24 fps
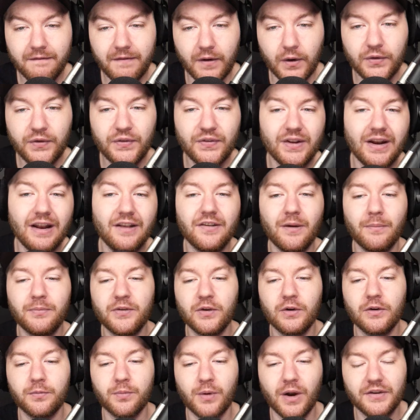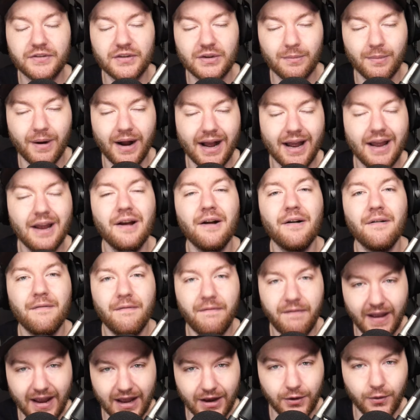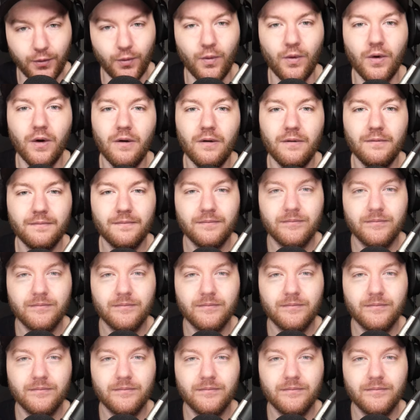First, today's episode is brought to you by FanDuel.